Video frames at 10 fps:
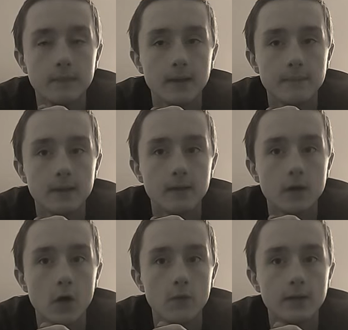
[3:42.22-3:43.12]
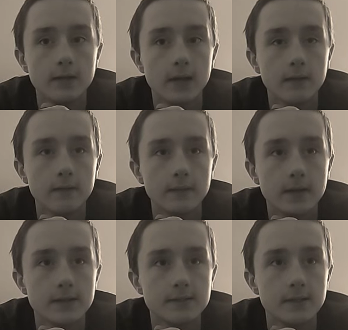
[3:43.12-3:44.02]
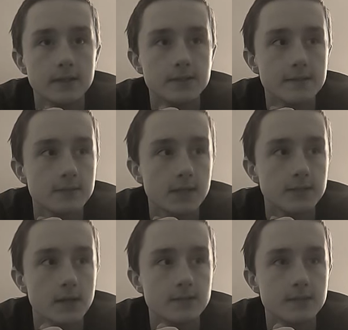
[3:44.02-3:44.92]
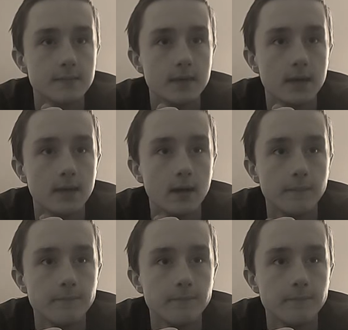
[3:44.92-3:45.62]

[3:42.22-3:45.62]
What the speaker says: like me and Owen, that he's in the same science class as me, and